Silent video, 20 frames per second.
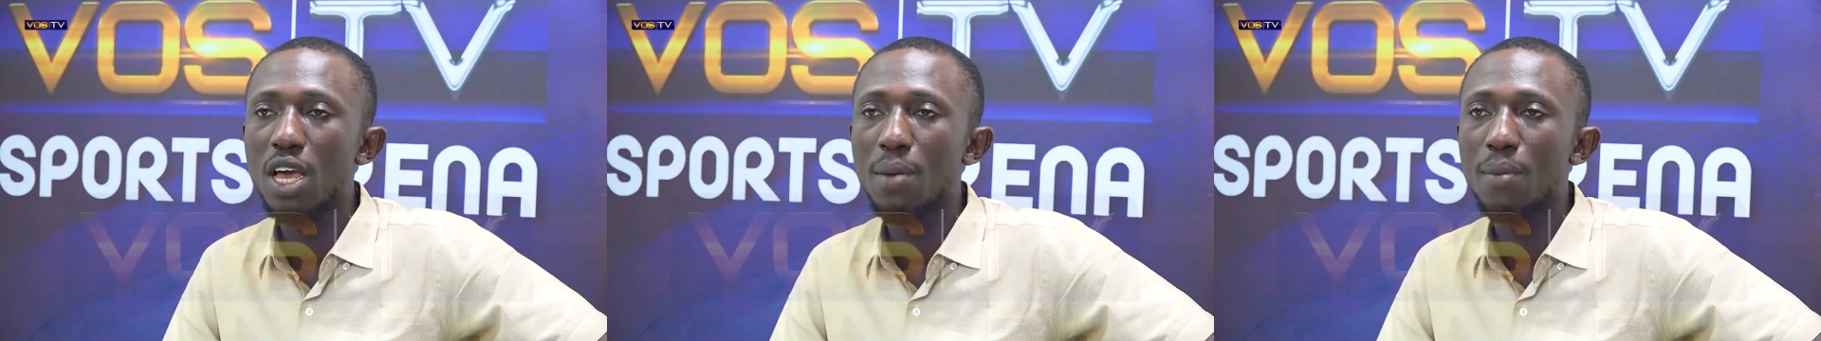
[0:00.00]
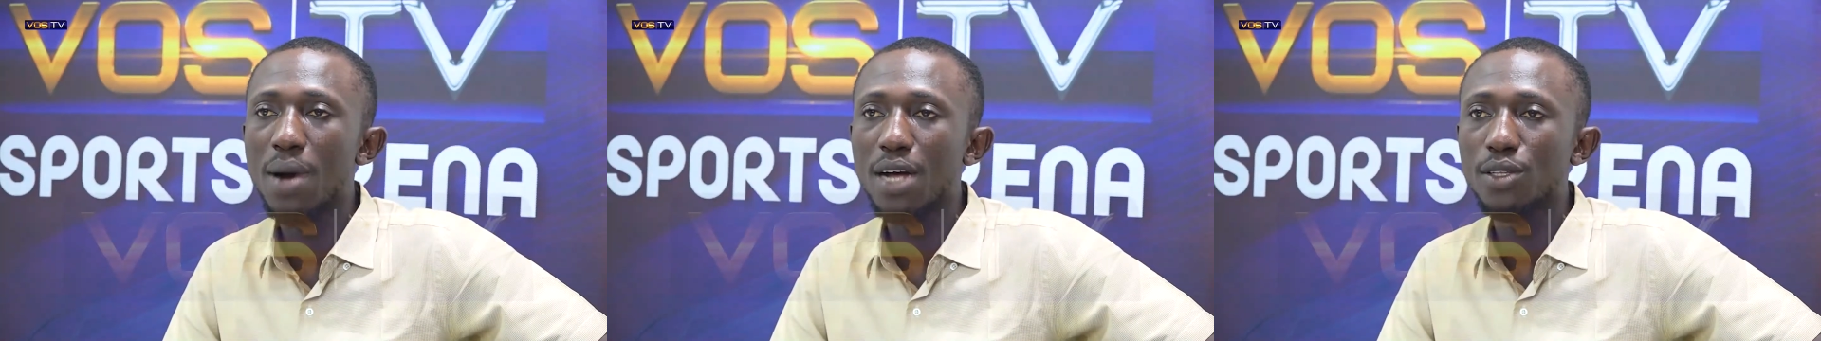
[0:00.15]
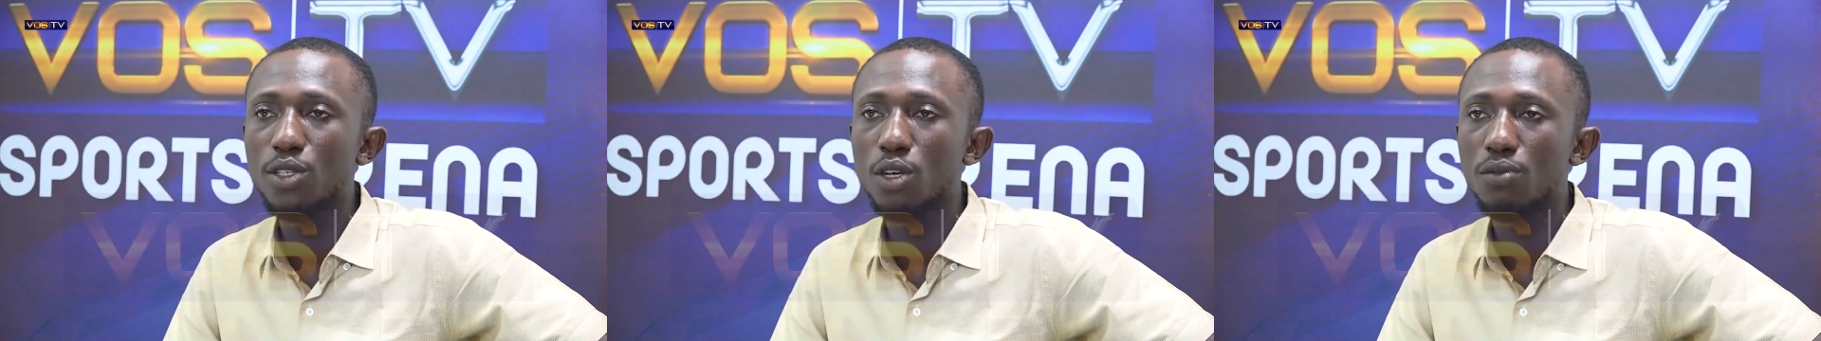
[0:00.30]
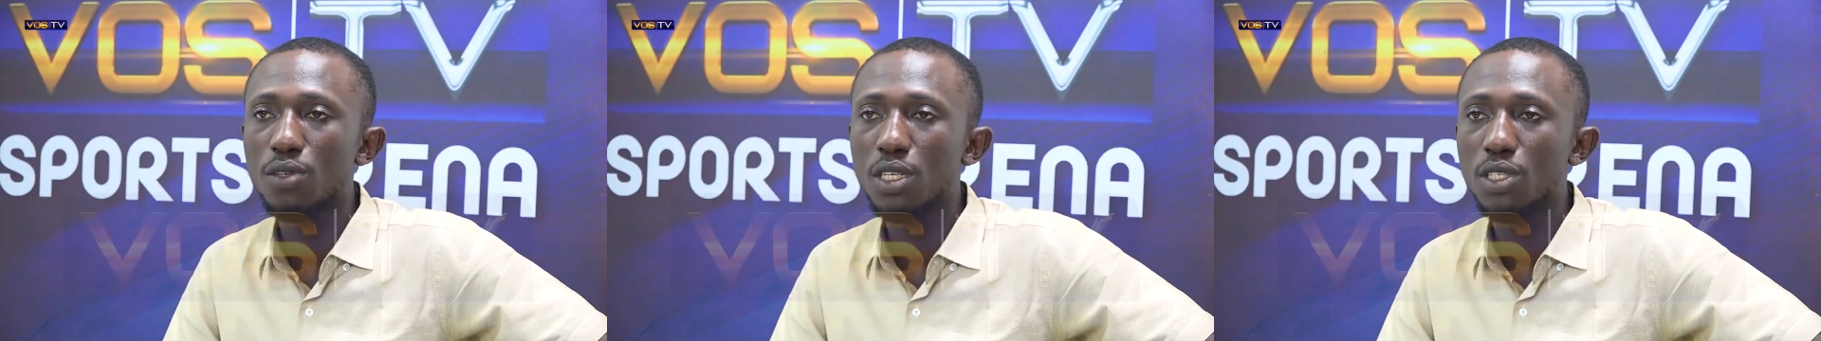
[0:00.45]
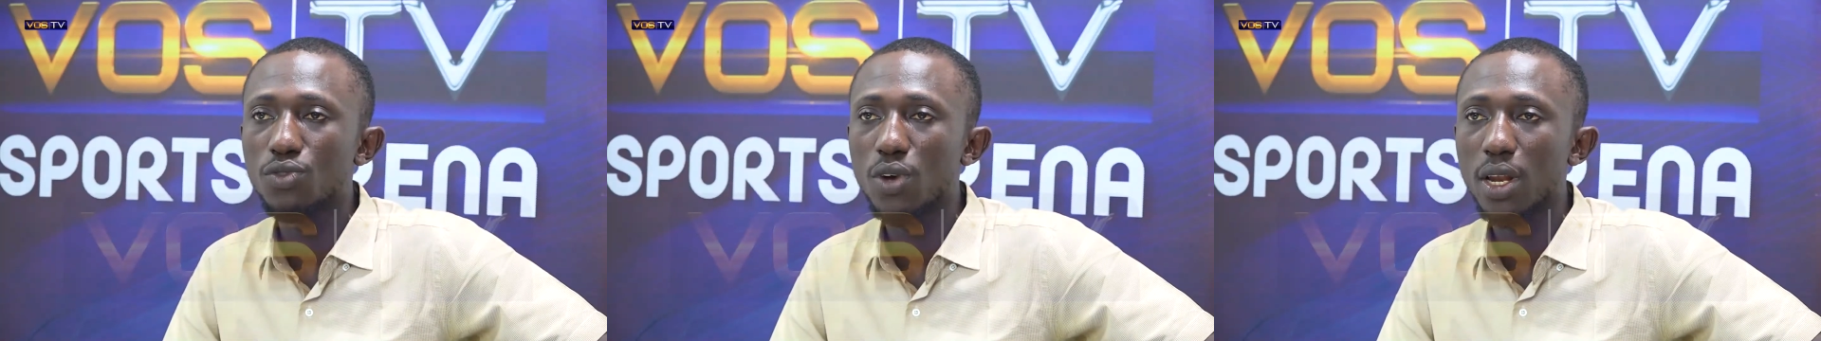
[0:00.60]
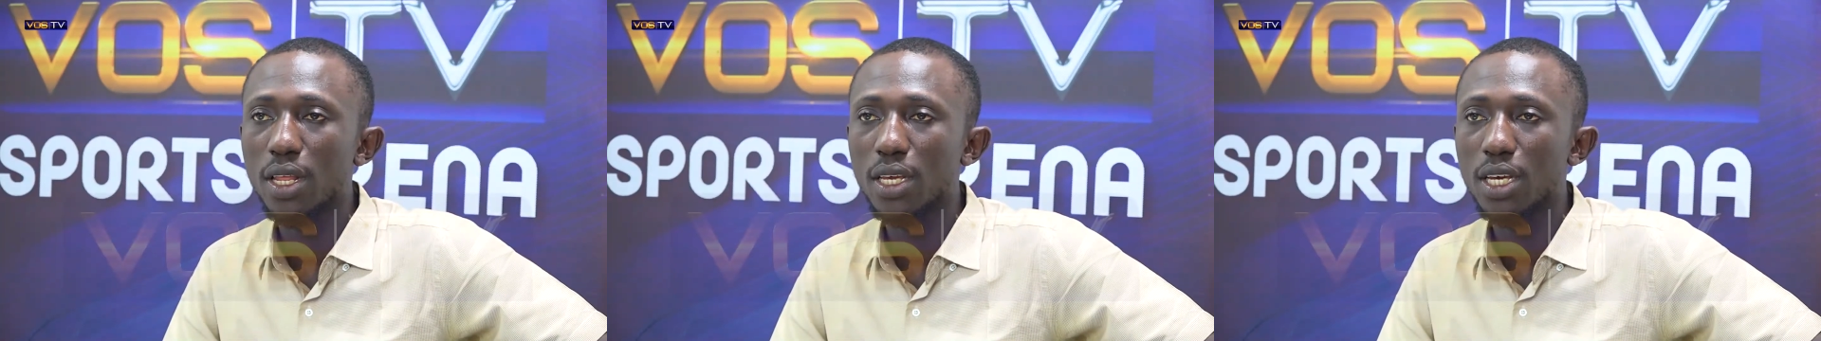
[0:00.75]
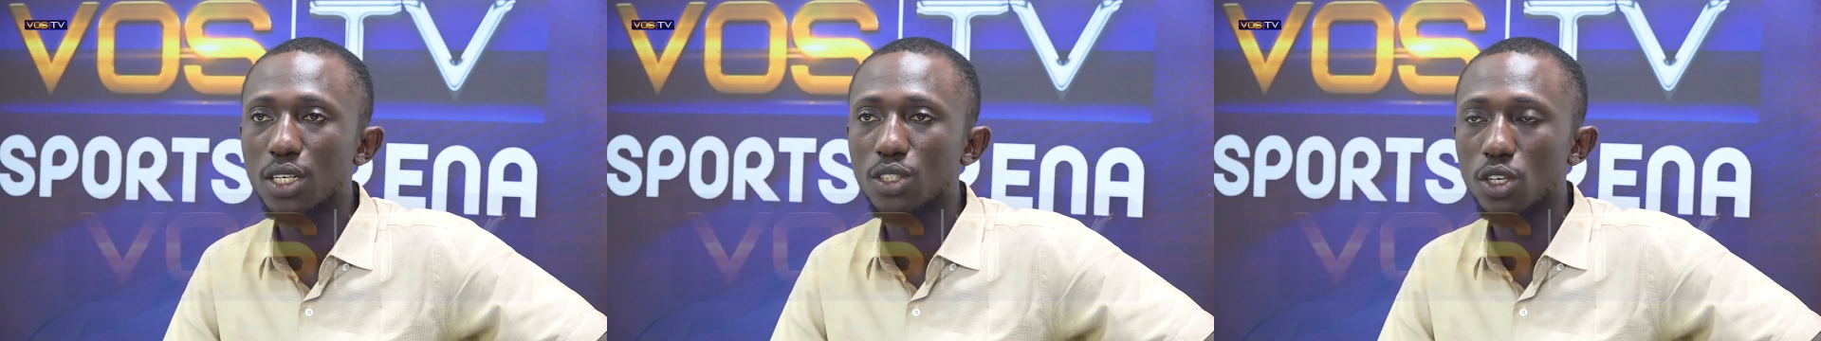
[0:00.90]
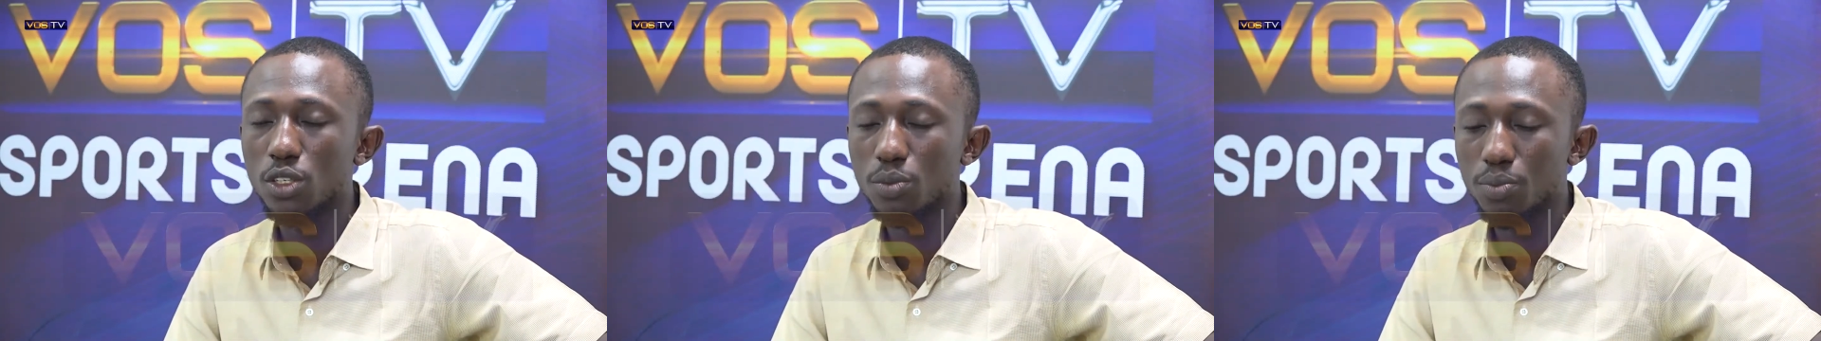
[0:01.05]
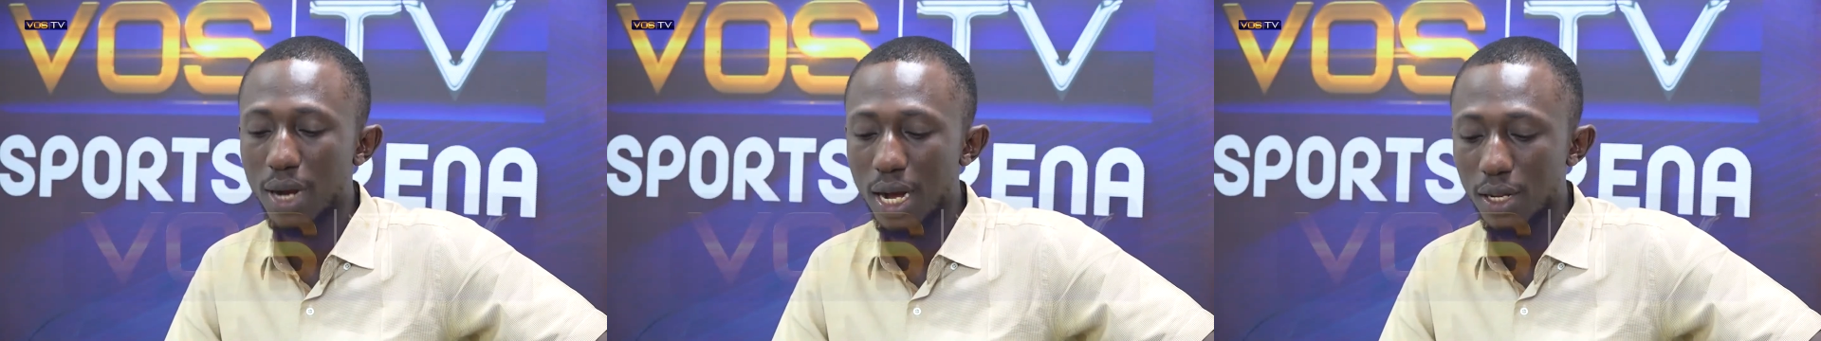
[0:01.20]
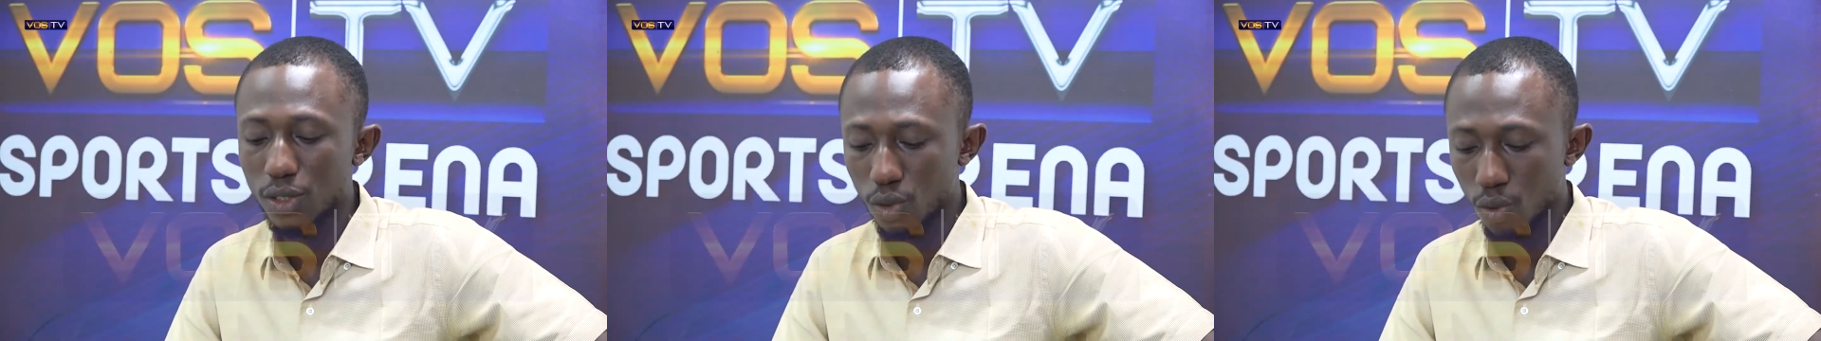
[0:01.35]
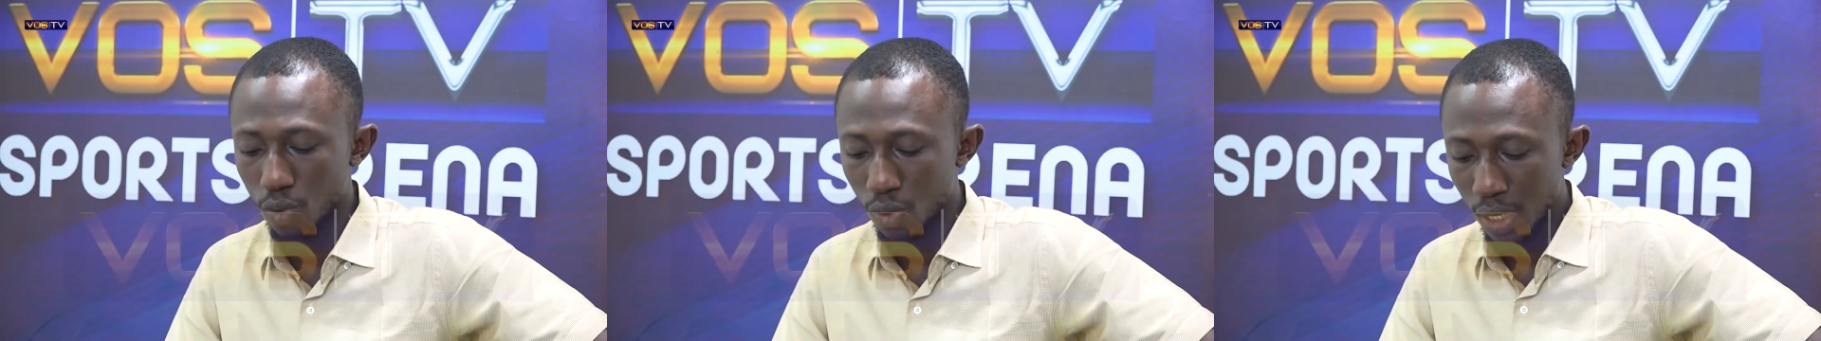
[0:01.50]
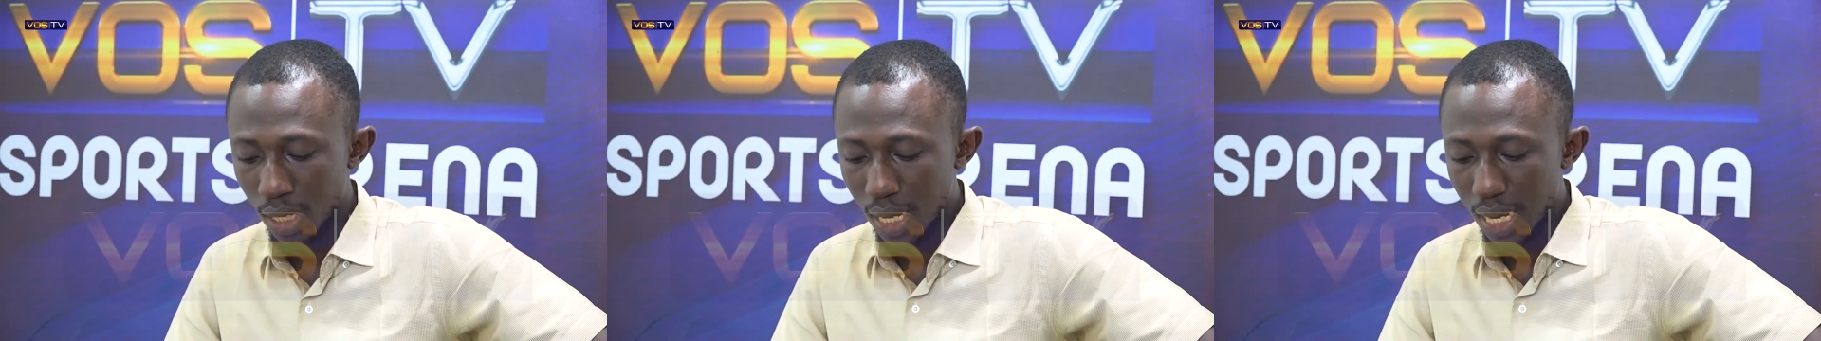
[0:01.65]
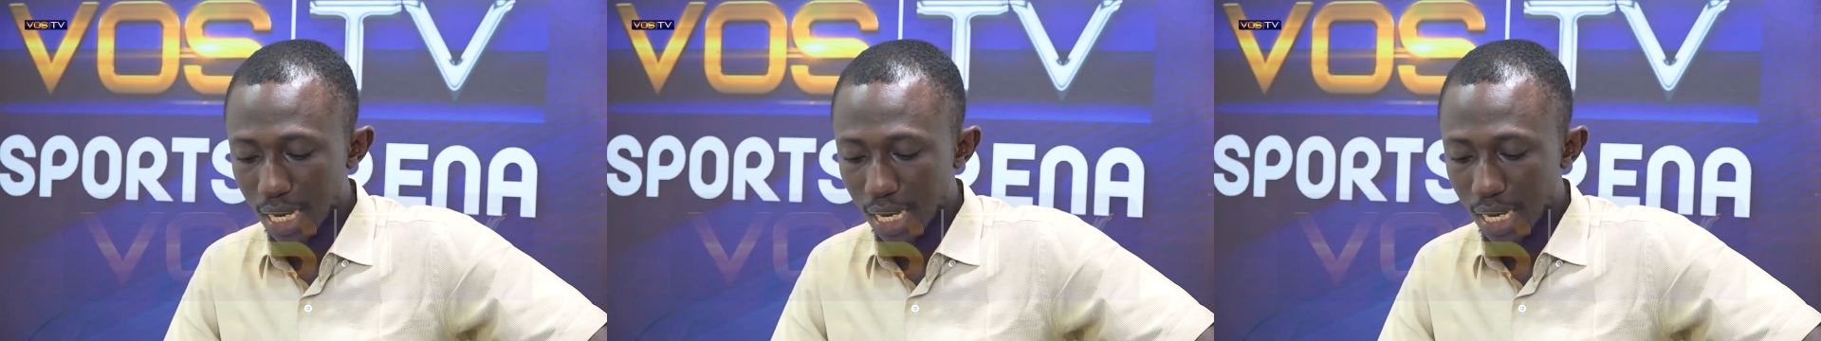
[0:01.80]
them out of this relegation battle.